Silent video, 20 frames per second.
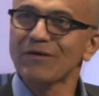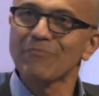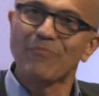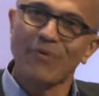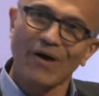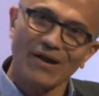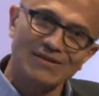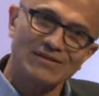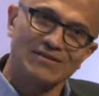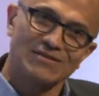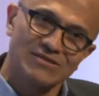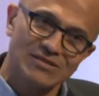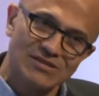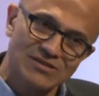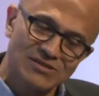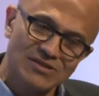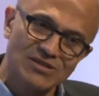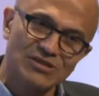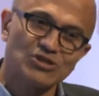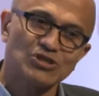But the
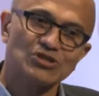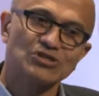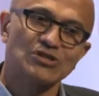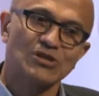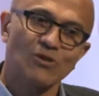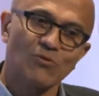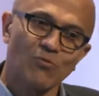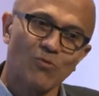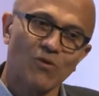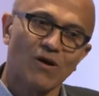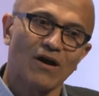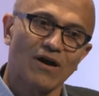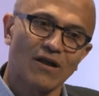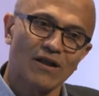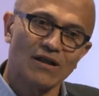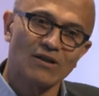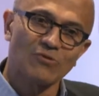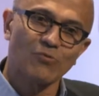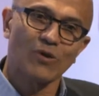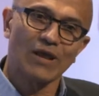digital
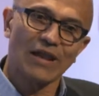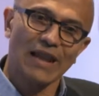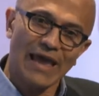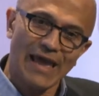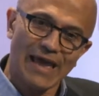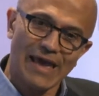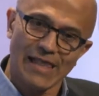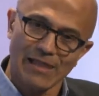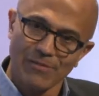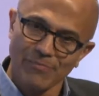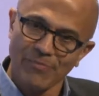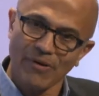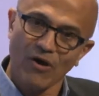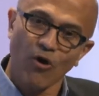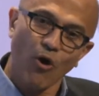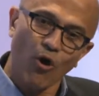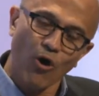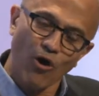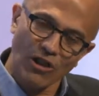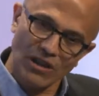world will help
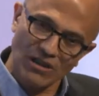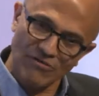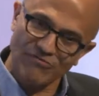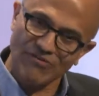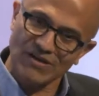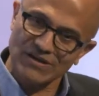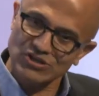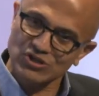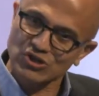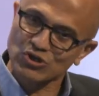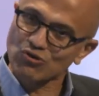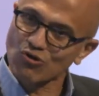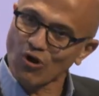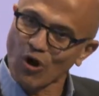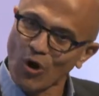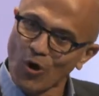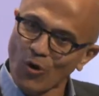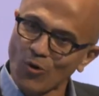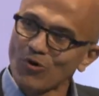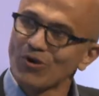all of us
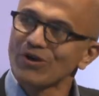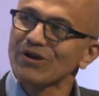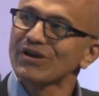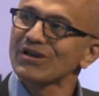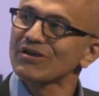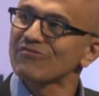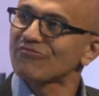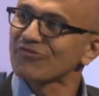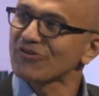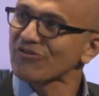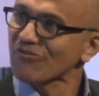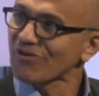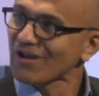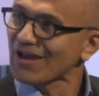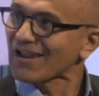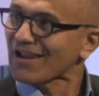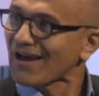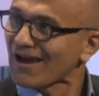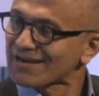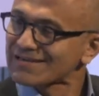grow if we
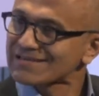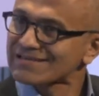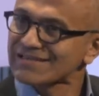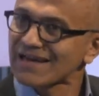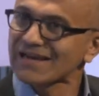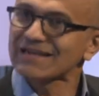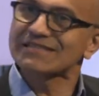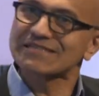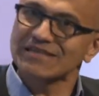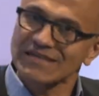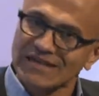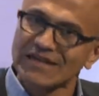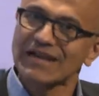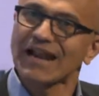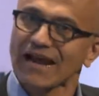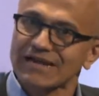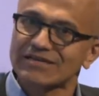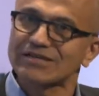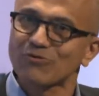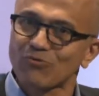realize that it's a
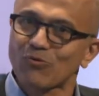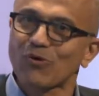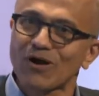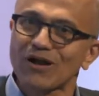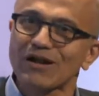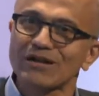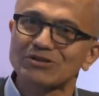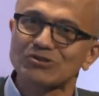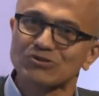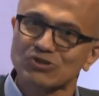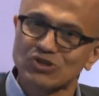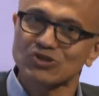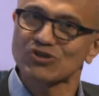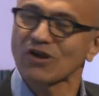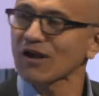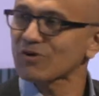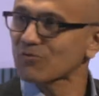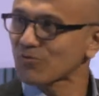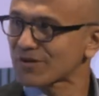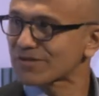connected world to
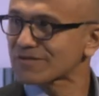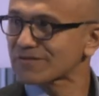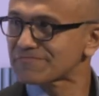start with.